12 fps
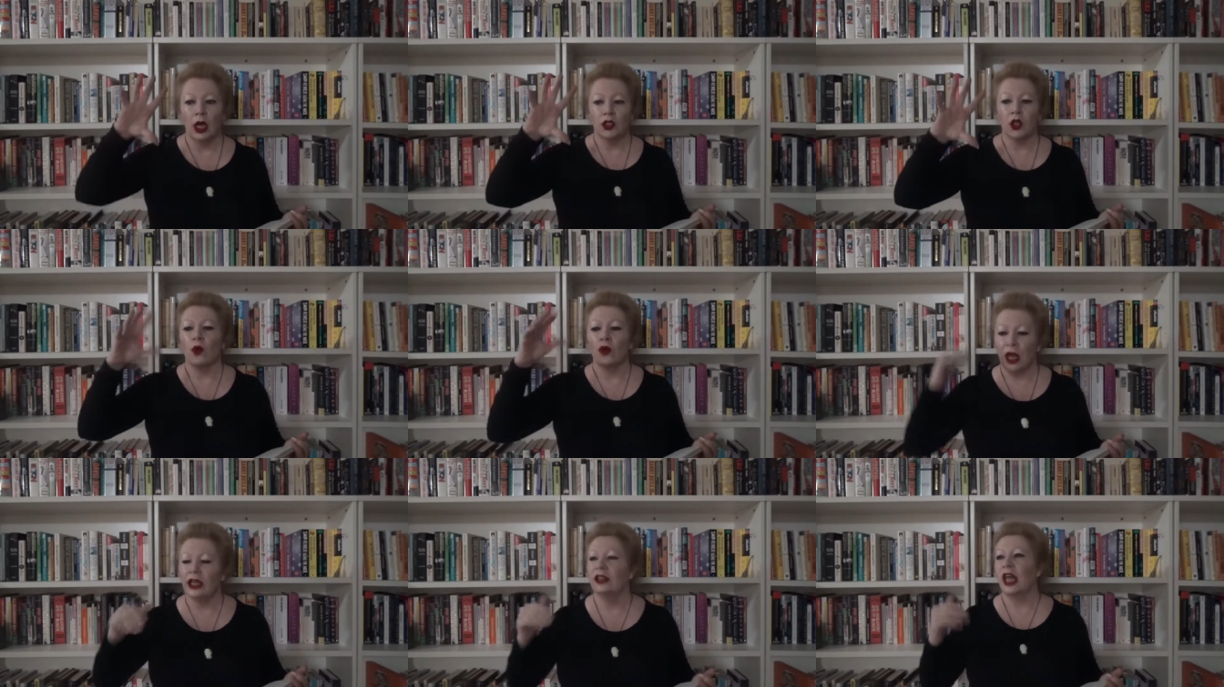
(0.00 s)

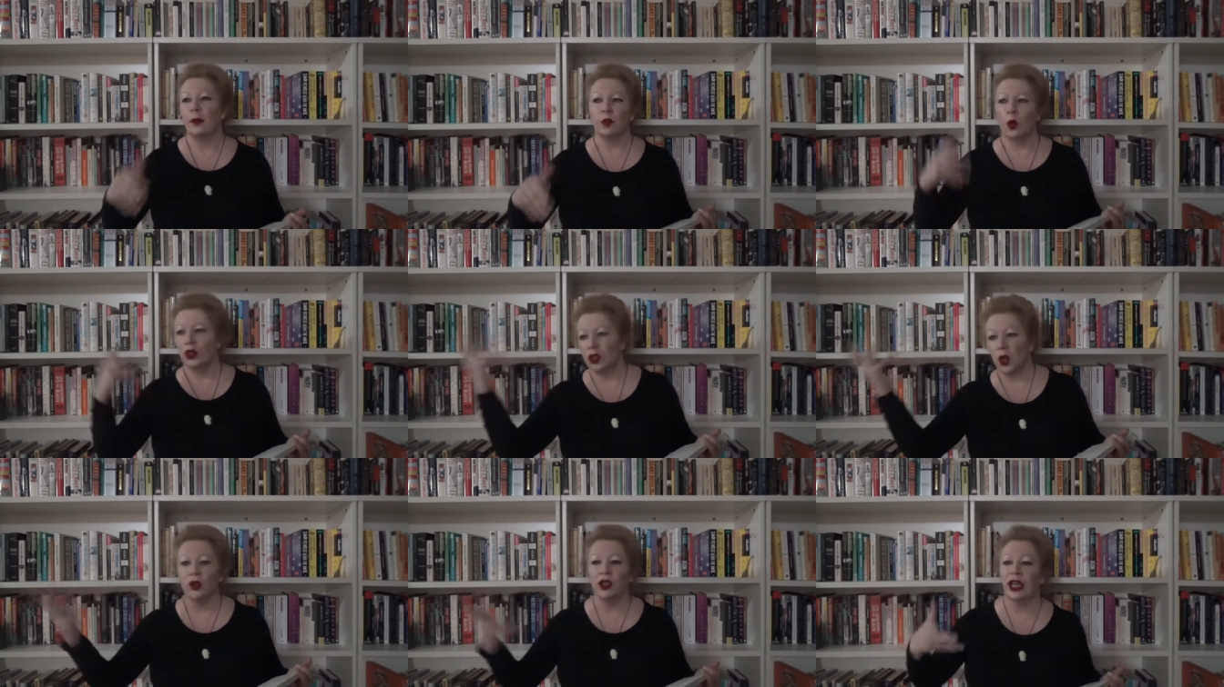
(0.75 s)
then at that point, so
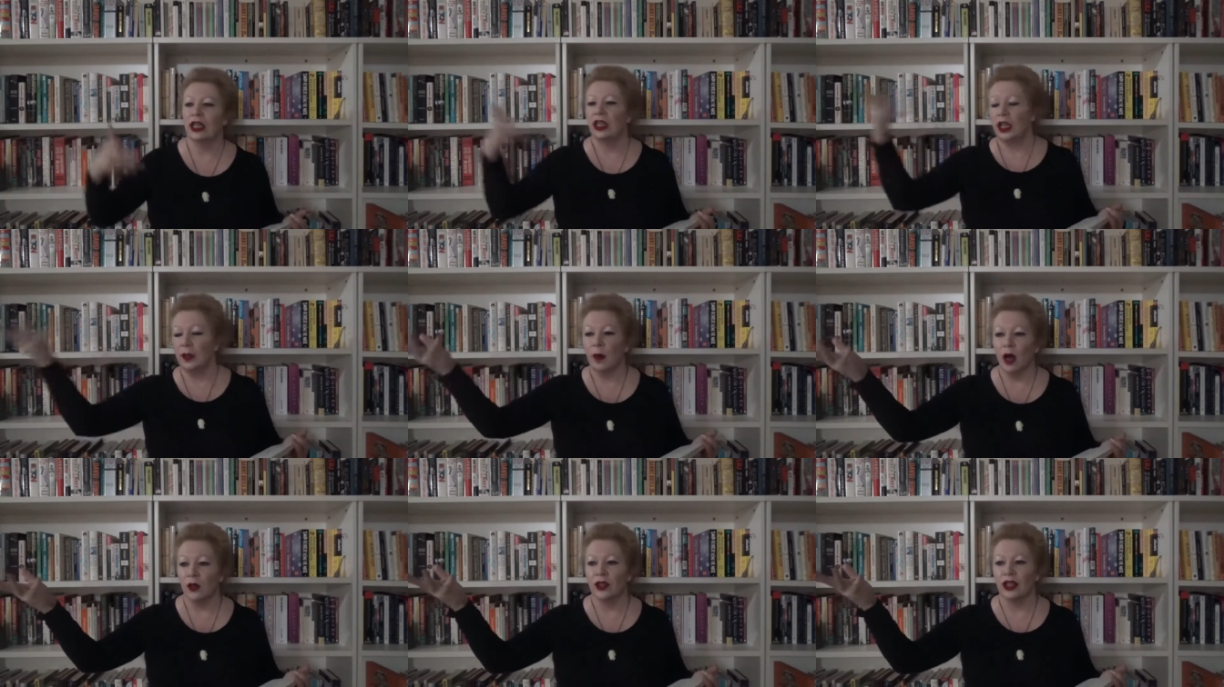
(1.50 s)
you get your
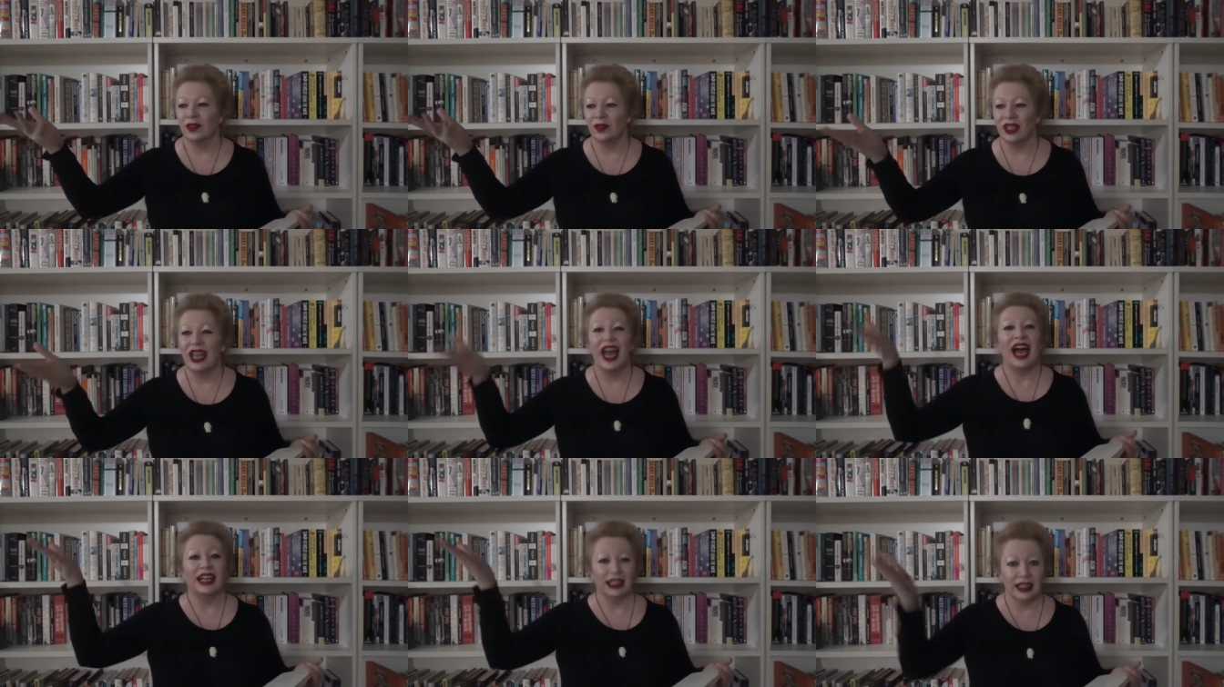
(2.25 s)
emails delivered
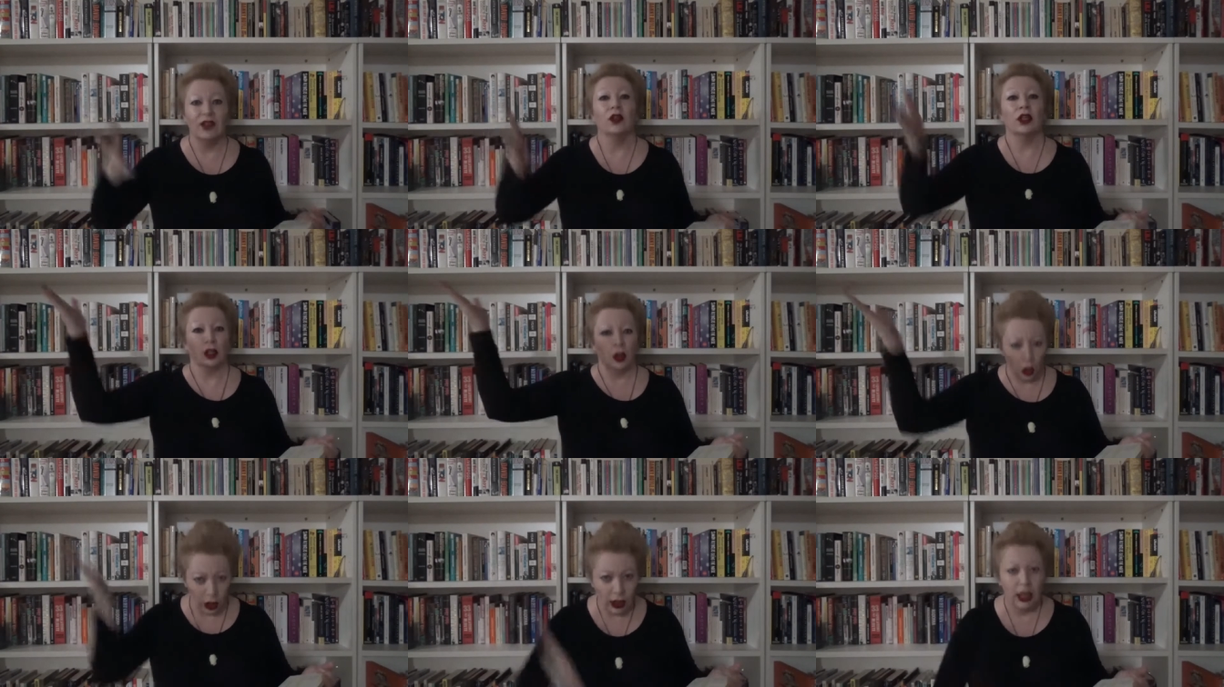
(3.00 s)
at 11
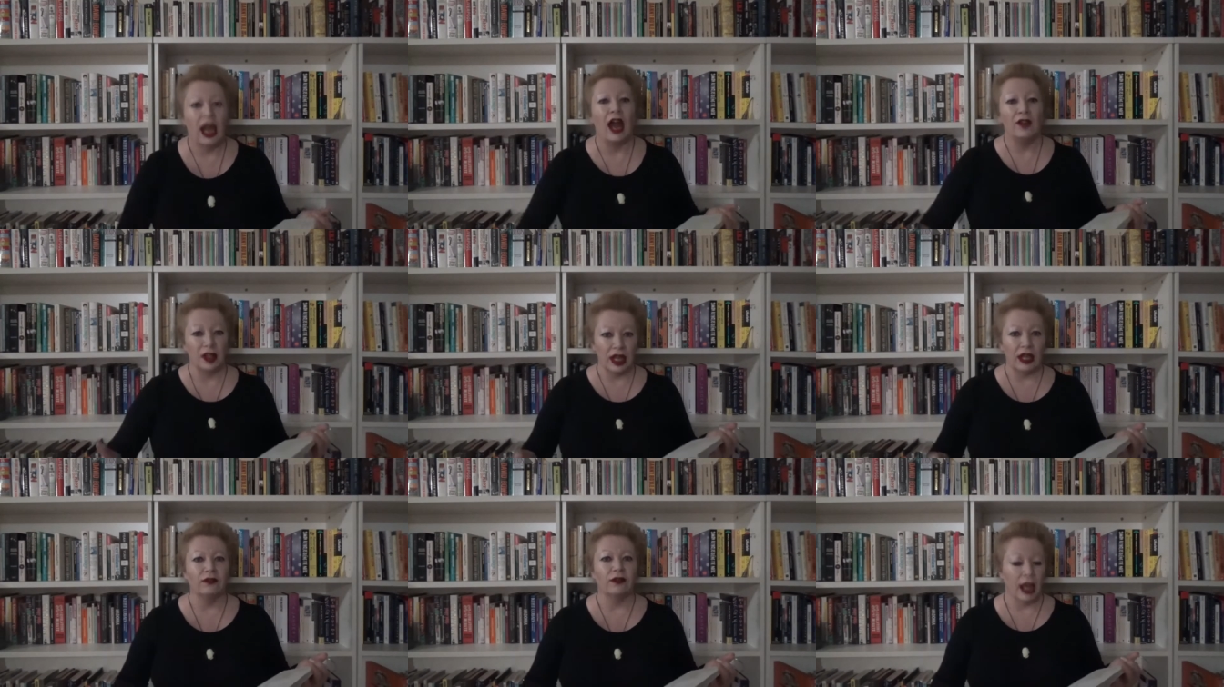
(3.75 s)
o'clock and then they
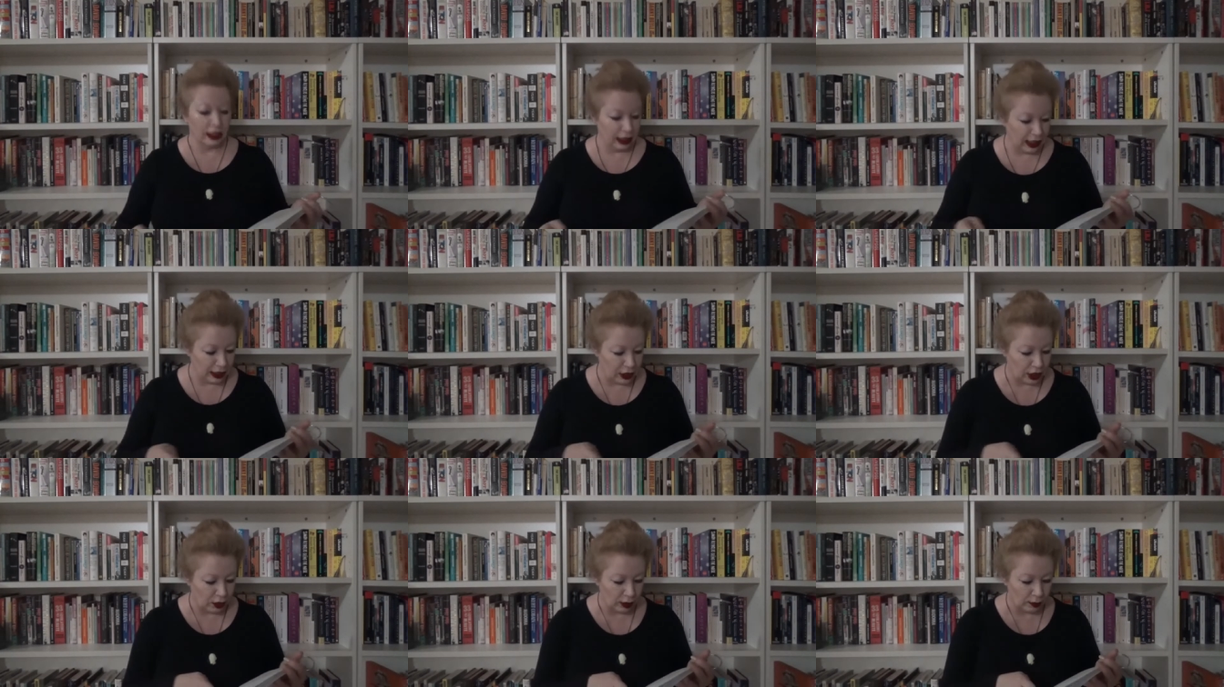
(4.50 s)
flood into
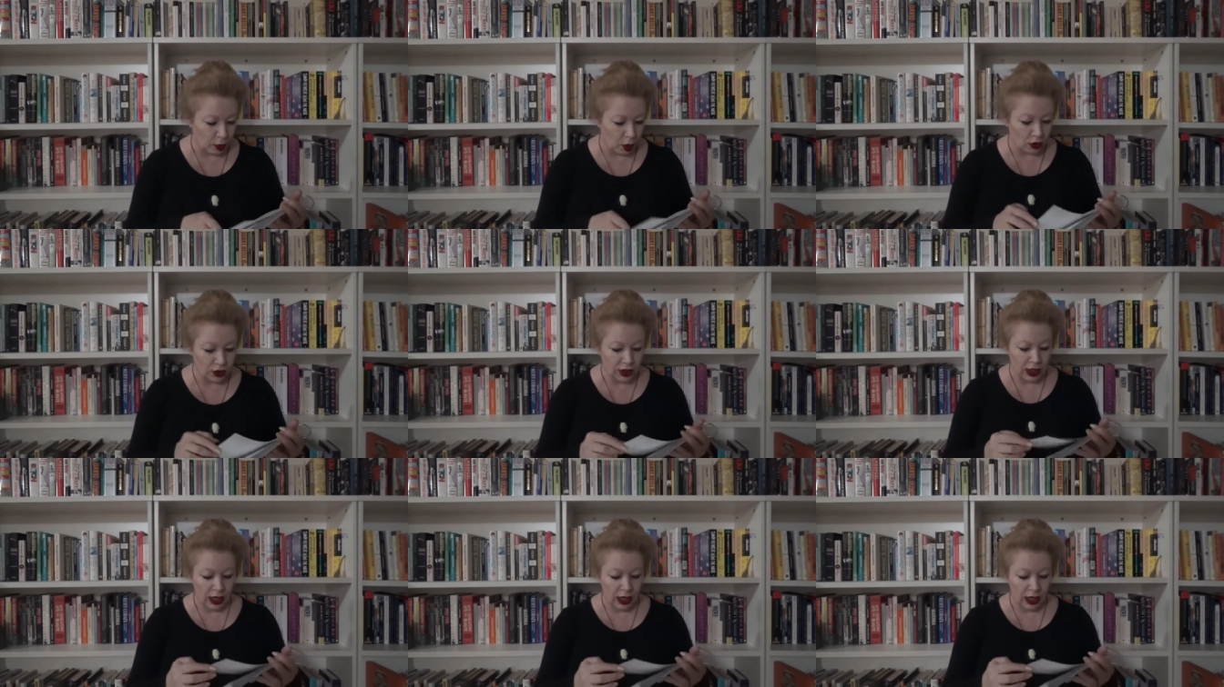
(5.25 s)
your inbox.